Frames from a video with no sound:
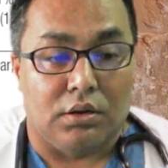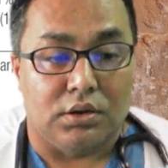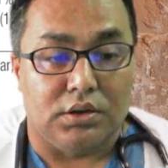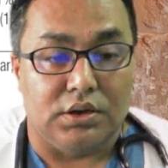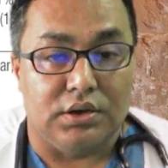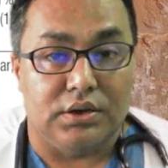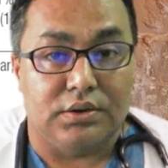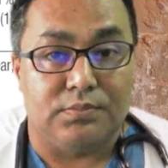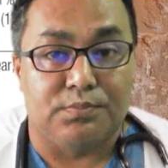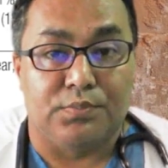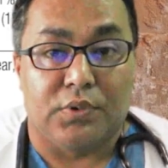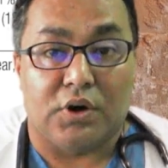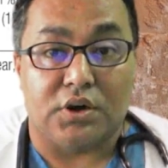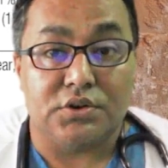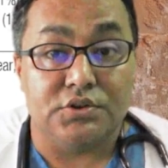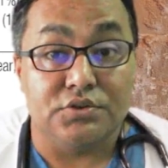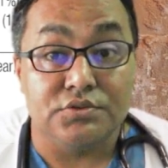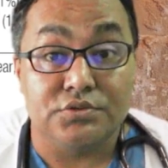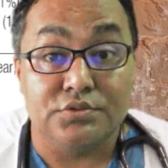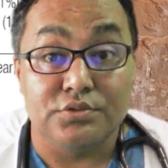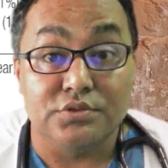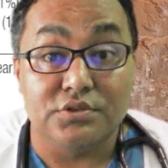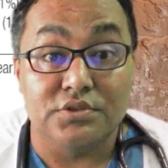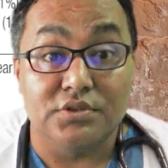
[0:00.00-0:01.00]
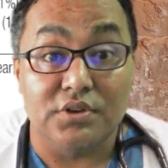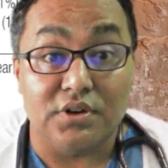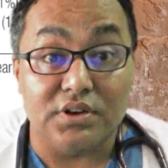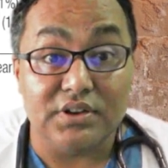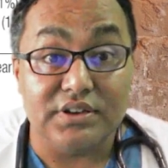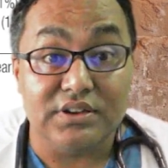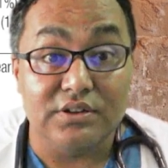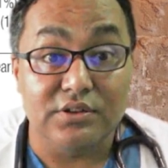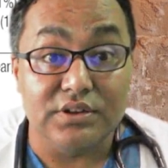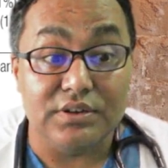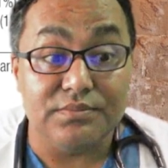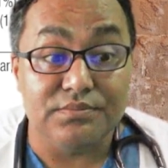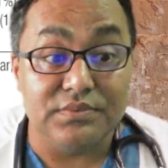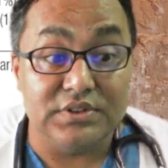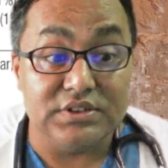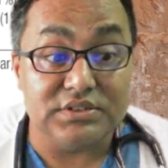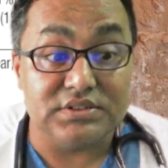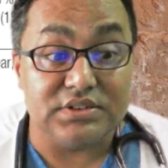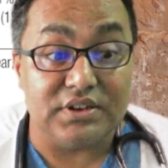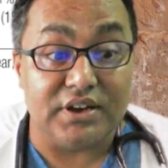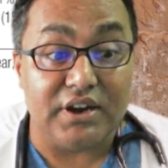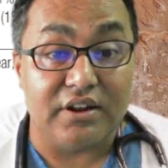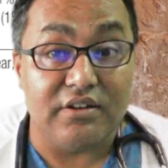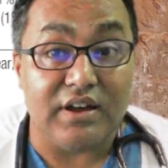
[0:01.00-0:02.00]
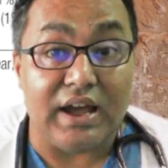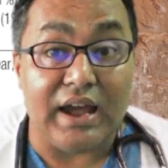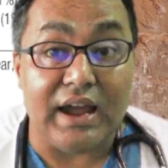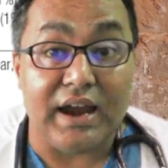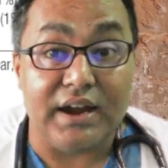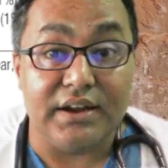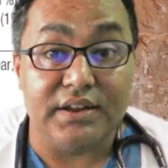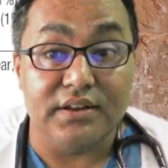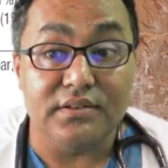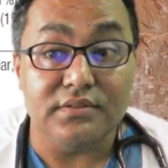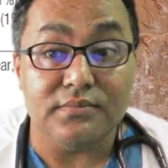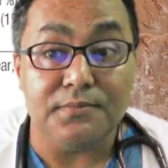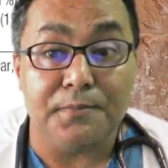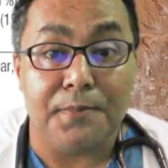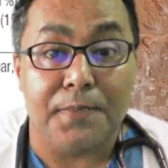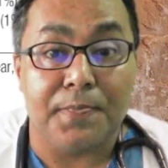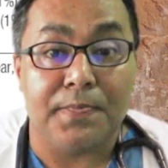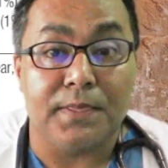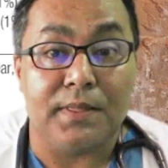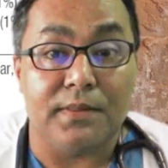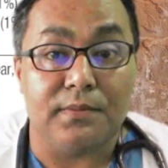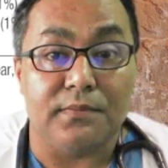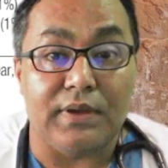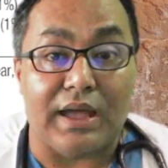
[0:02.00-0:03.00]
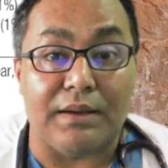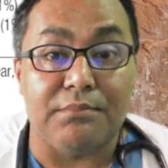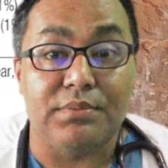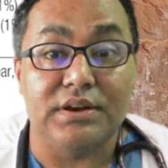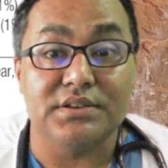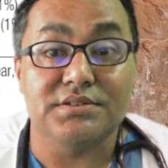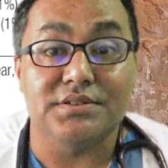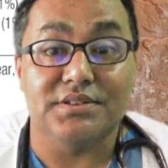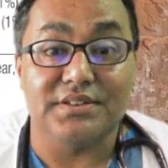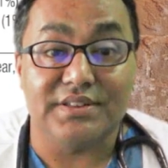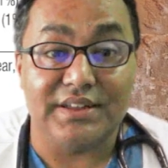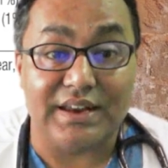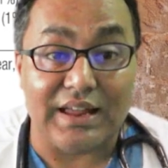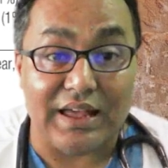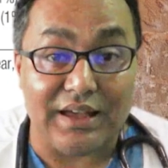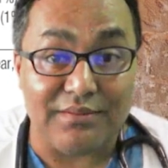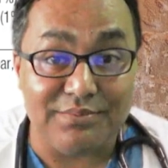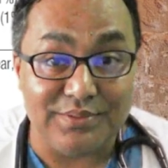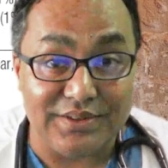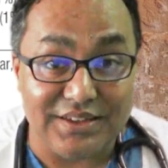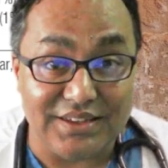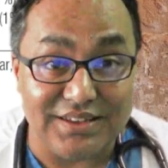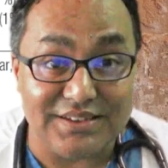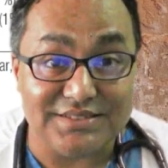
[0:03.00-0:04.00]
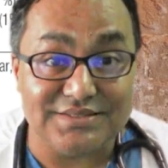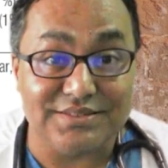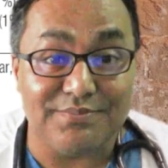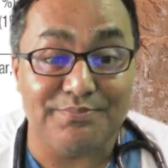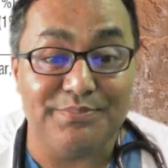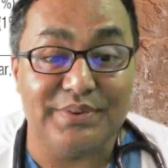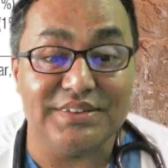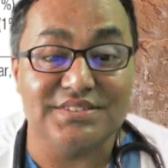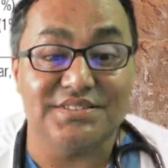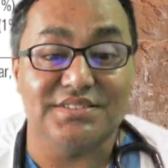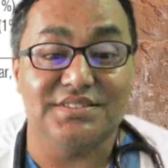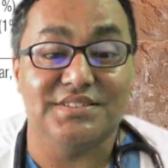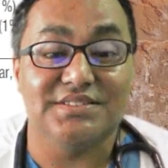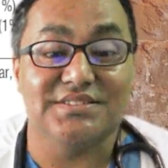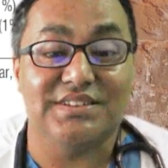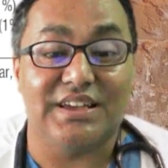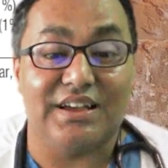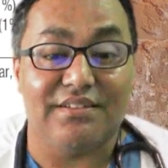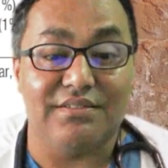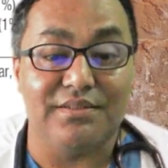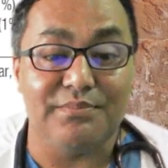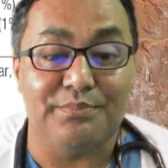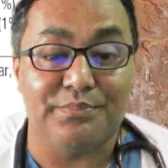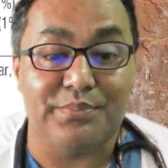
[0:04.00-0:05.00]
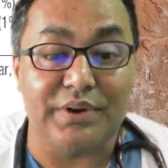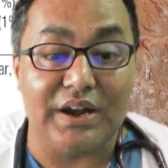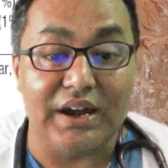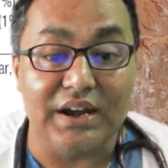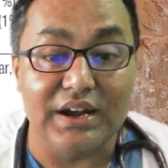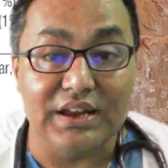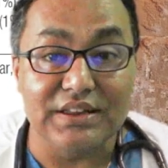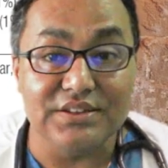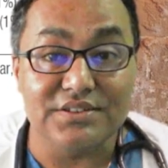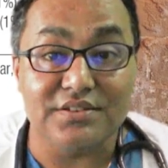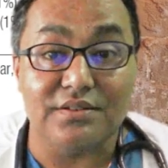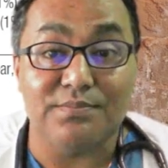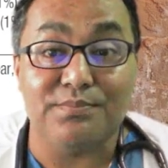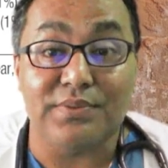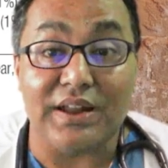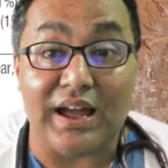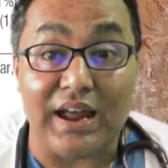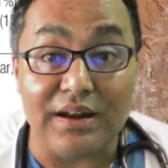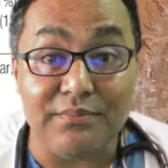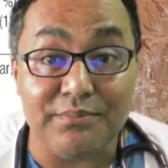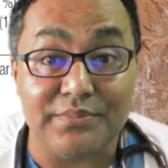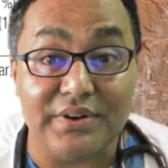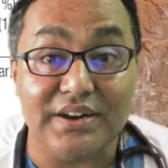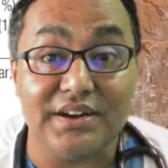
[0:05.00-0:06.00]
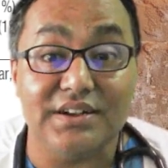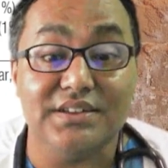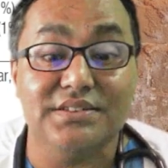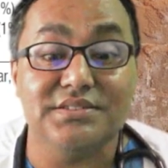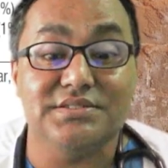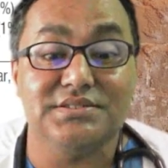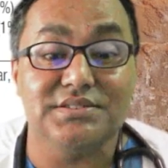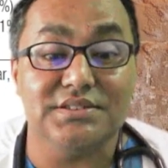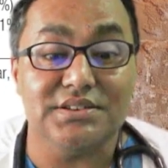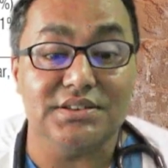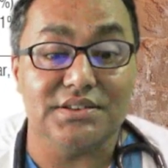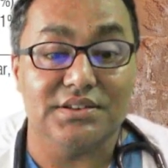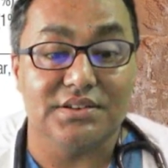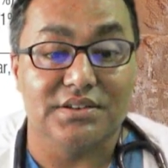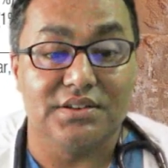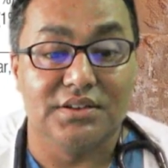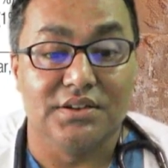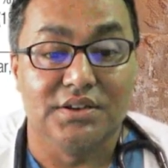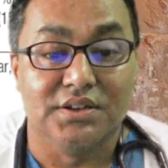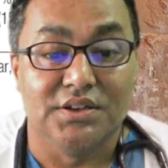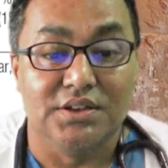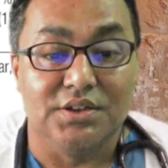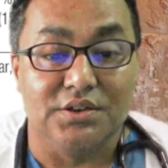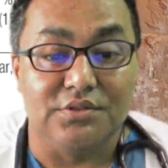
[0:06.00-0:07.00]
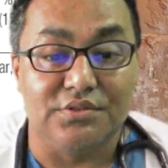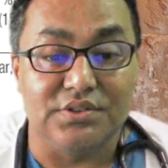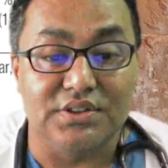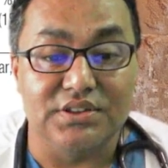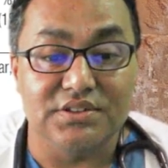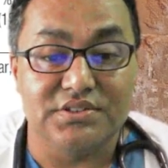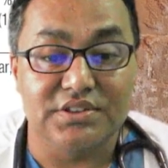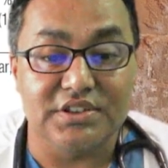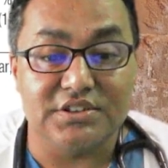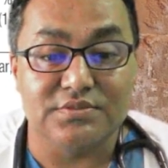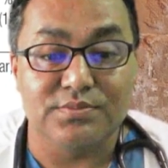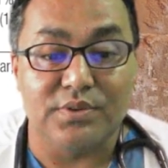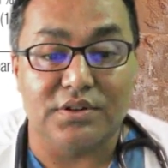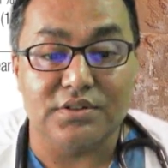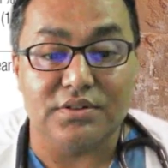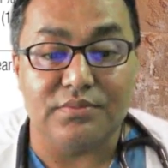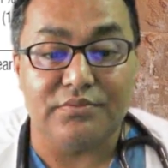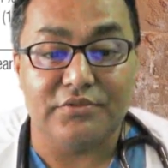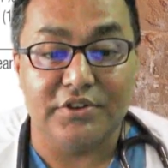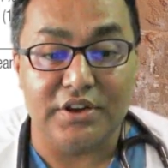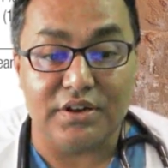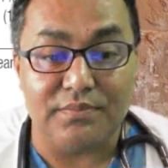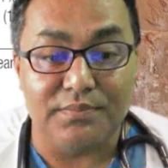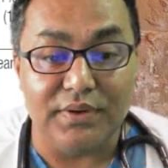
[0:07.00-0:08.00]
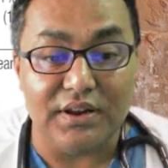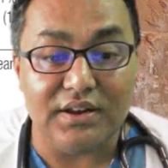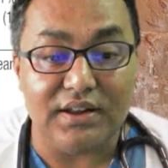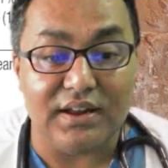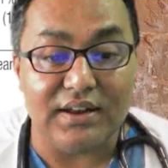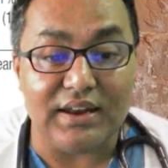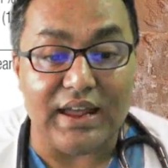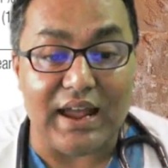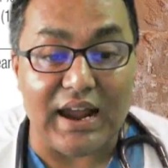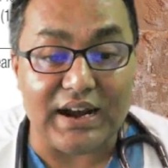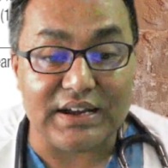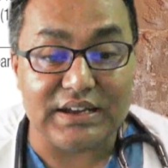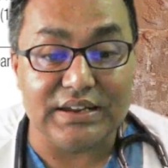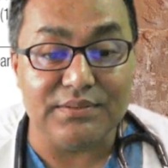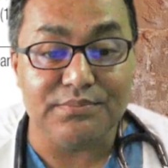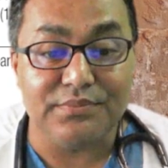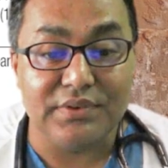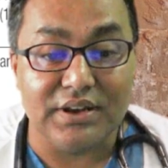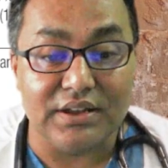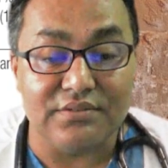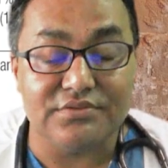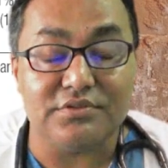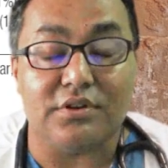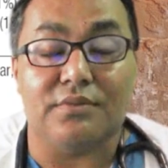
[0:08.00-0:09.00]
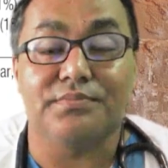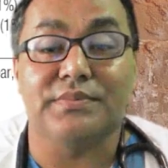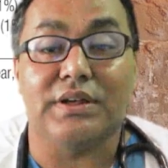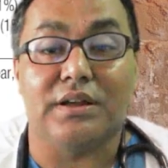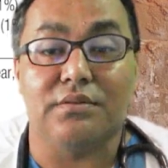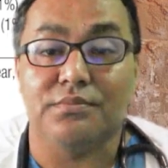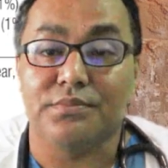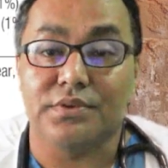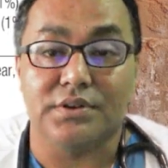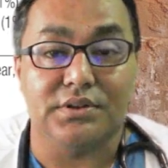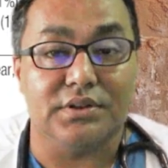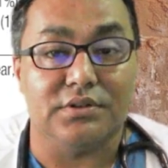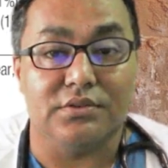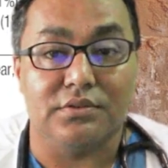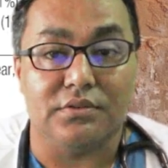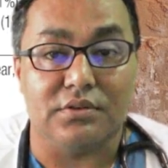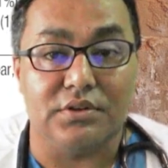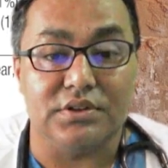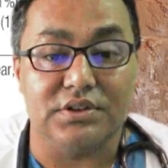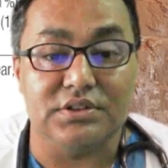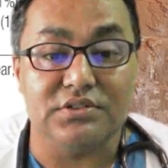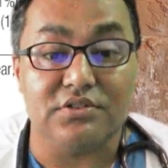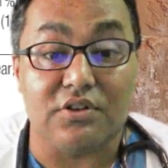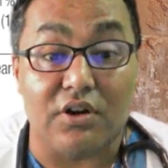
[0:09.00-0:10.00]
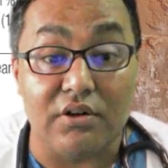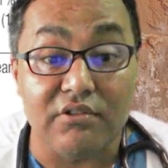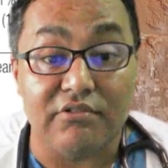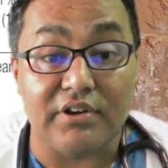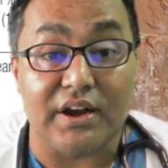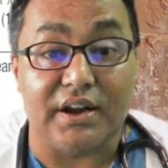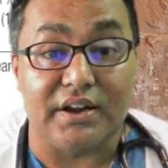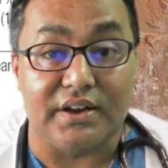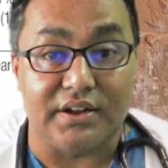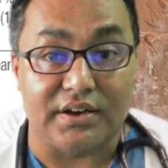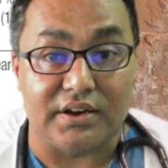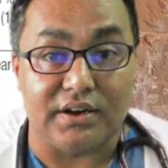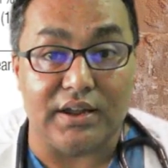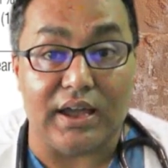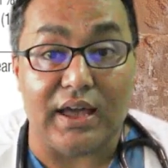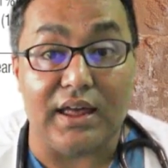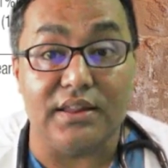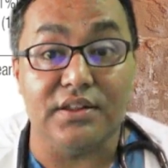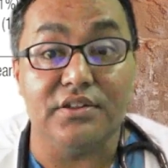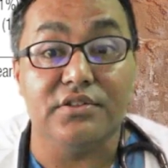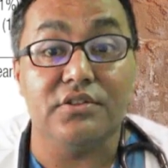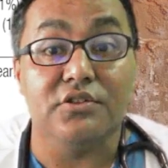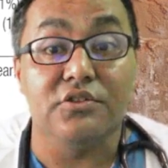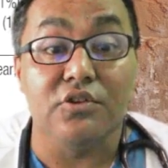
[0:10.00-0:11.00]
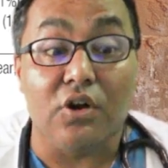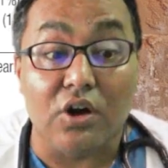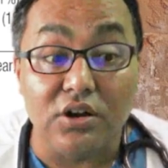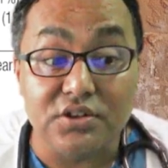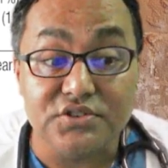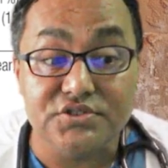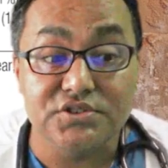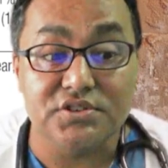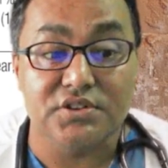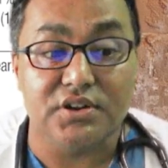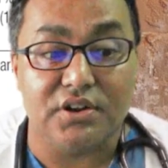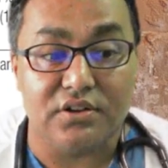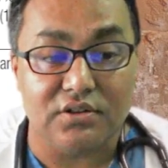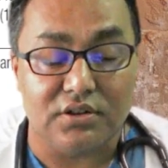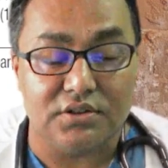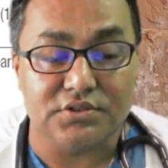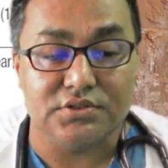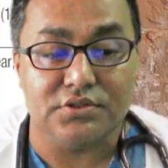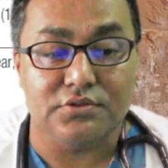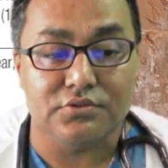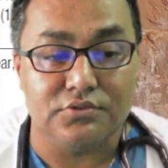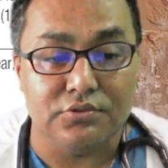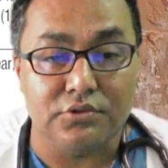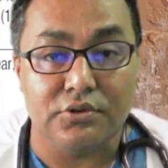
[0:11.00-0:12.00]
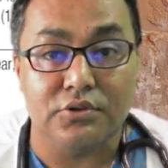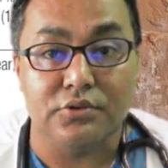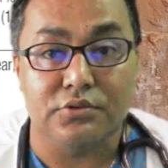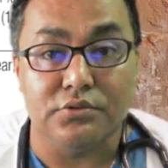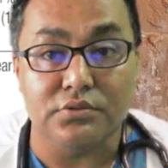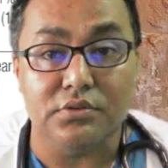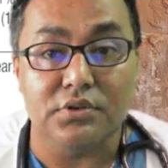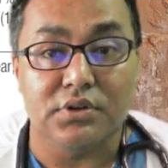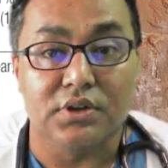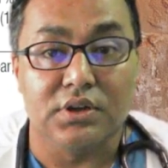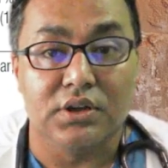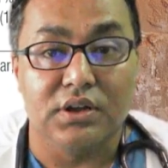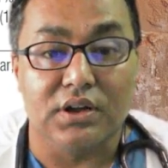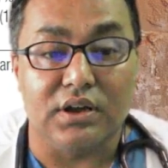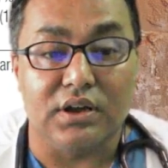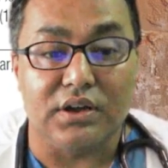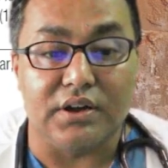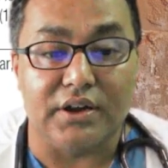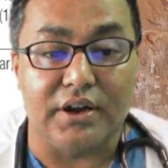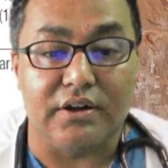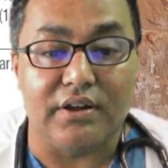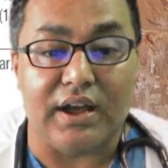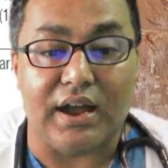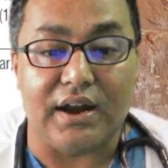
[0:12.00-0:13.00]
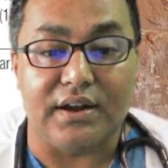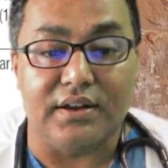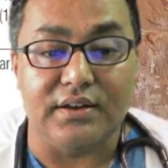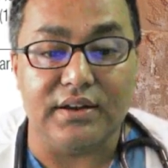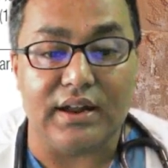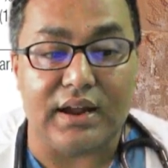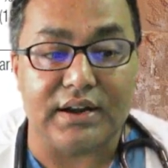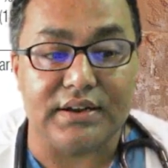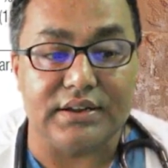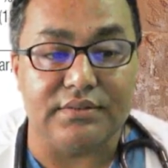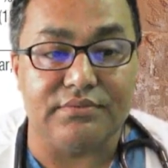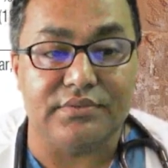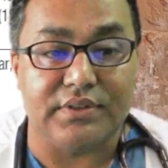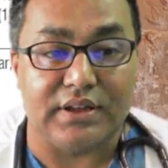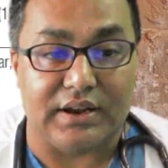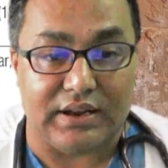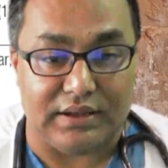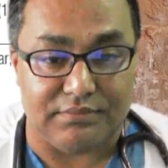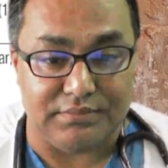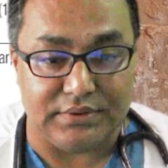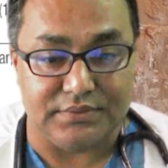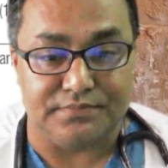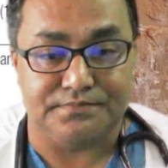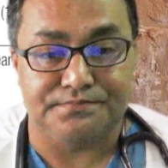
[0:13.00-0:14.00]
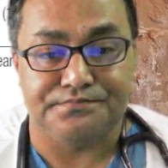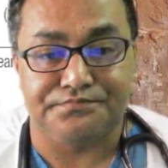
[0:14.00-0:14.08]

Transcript: But you should not give this radioiodine ablation therapy if the patient is having pregnancy or planned pregnancy within 6 months of treatment and active Graves' ophthalmopathy. It is contraindicated. And in the young children also, you don't do radioiodine active therapy.